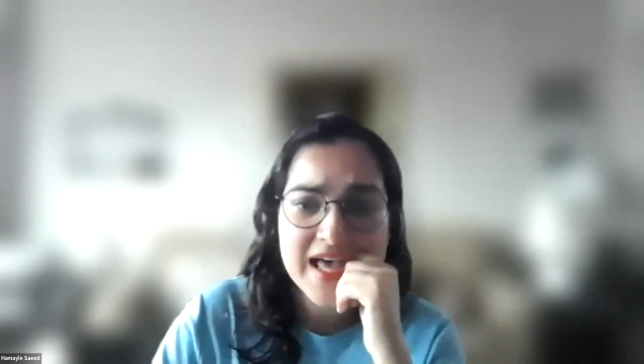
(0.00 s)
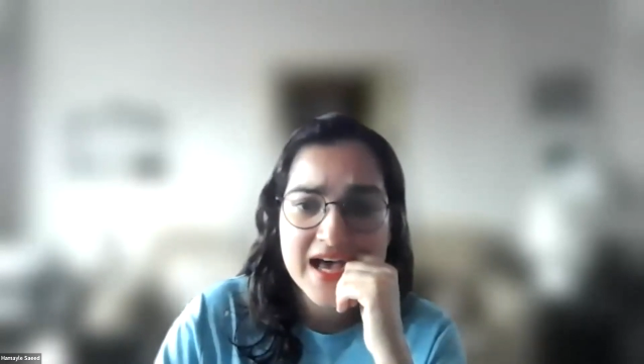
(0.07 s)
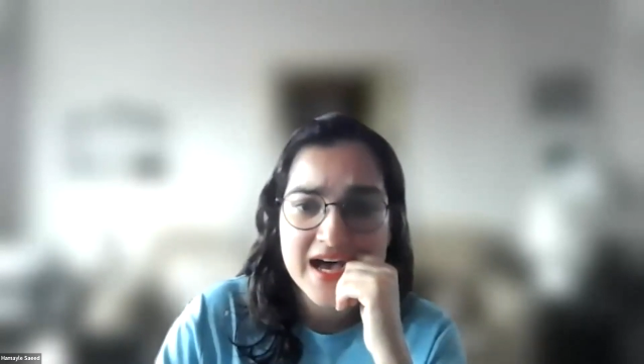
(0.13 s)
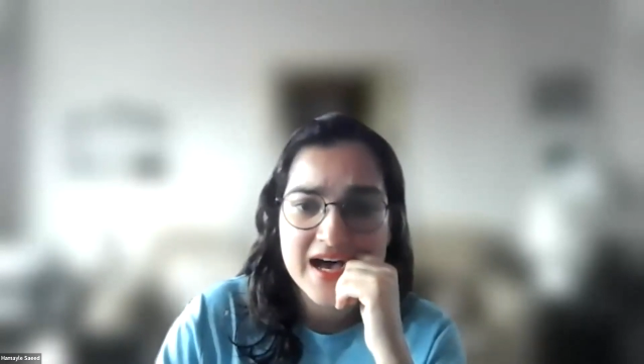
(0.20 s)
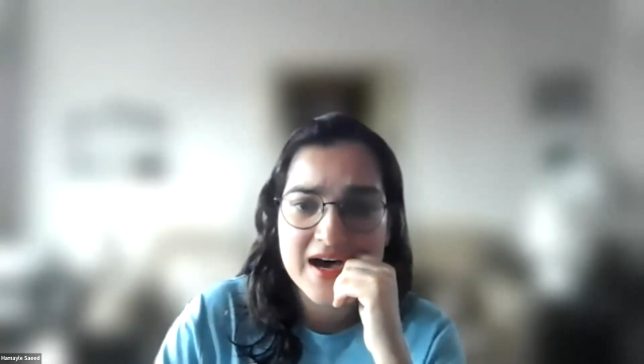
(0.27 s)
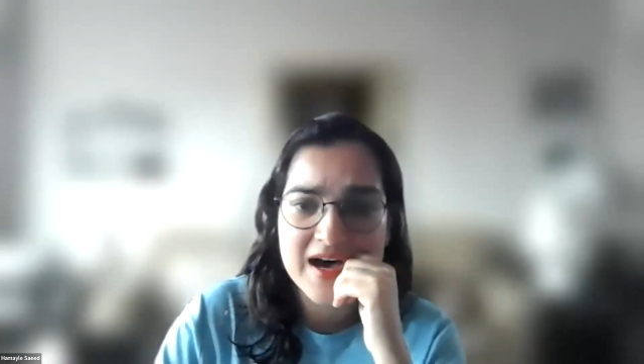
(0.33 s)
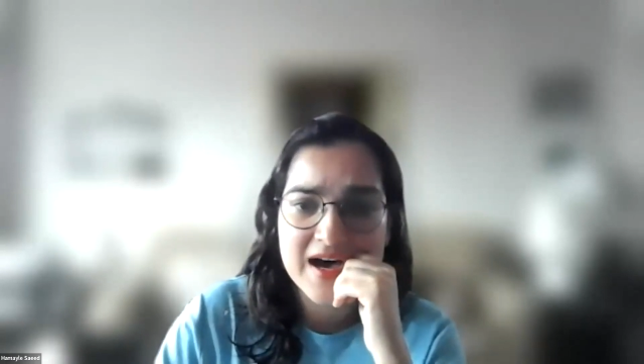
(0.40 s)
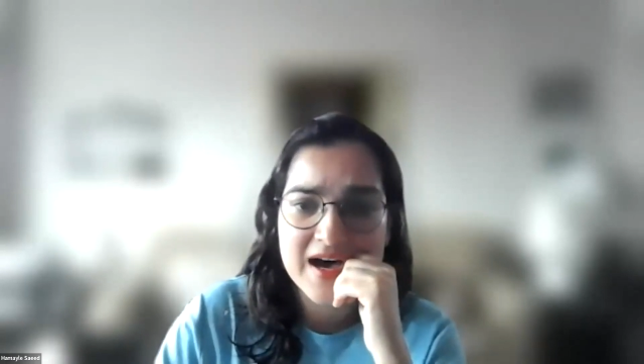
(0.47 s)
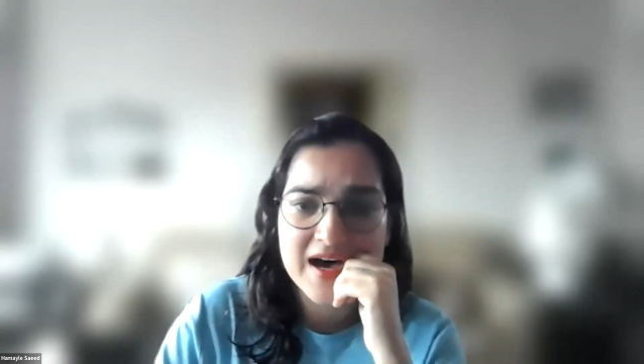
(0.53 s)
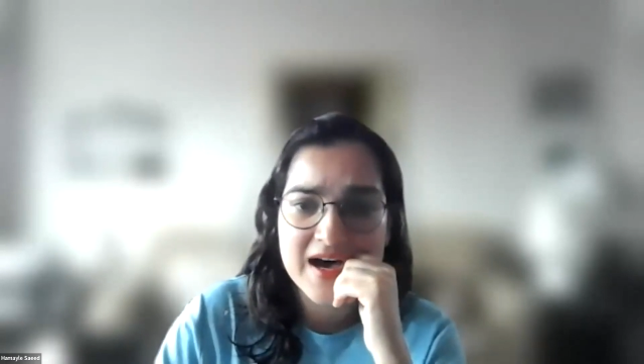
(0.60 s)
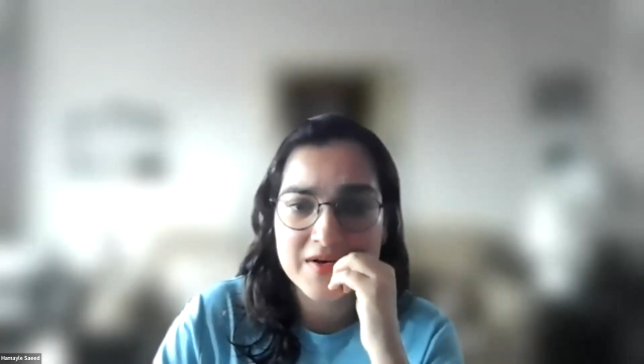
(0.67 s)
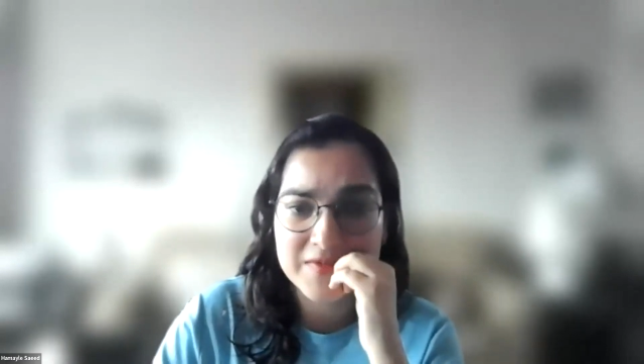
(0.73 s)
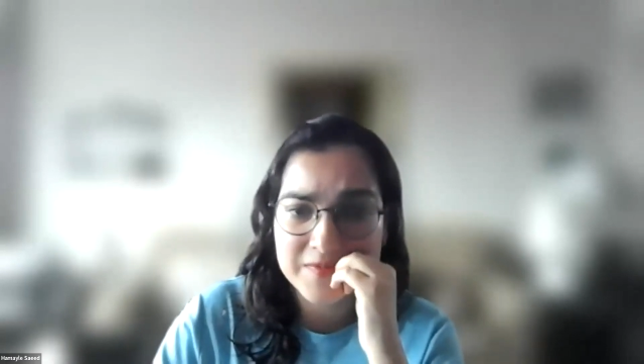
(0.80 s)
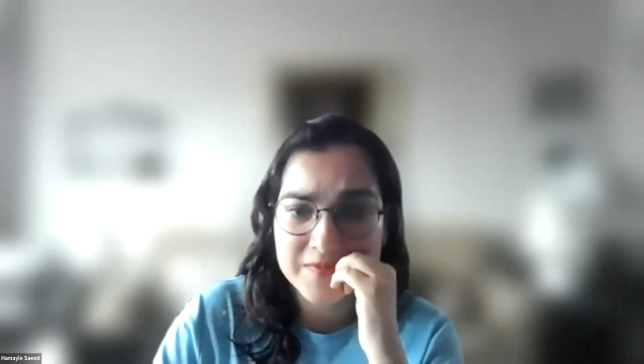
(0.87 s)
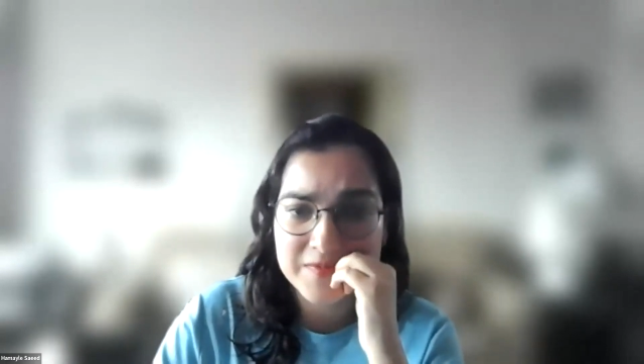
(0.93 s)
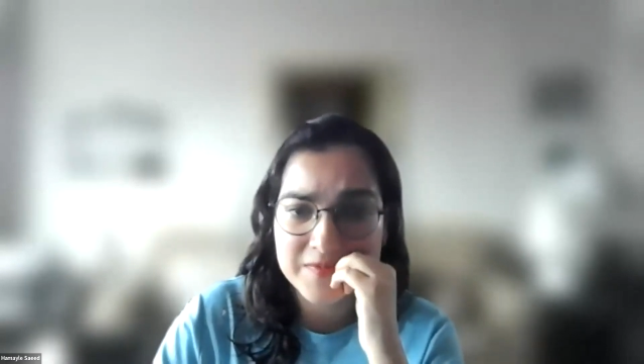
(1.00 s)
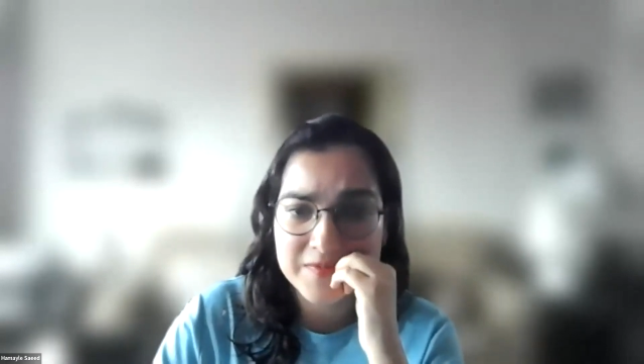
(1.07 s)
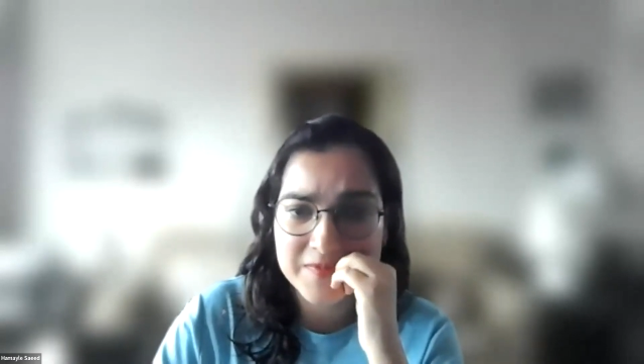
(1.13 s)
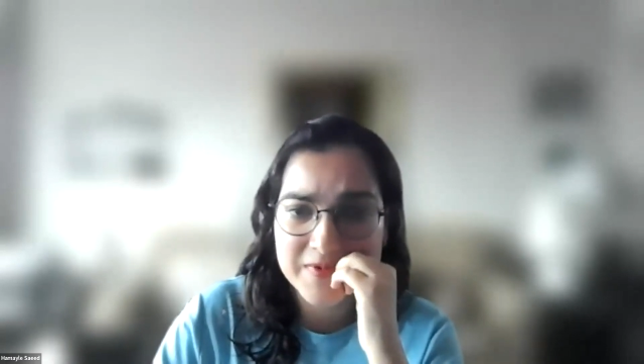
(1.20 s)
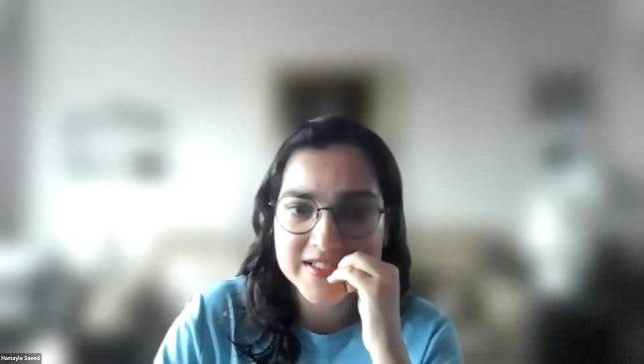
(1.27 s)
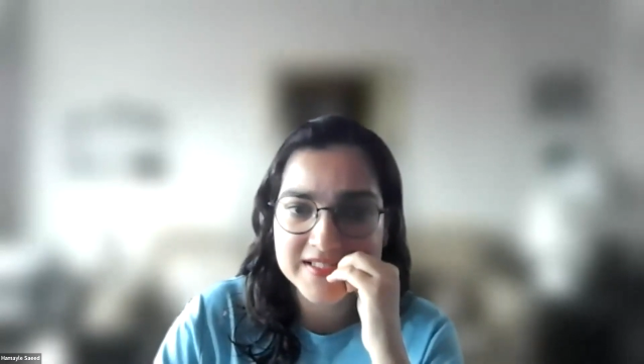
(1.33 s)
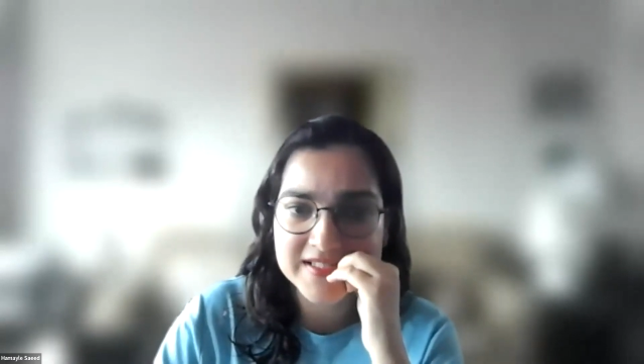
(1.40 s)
Of course,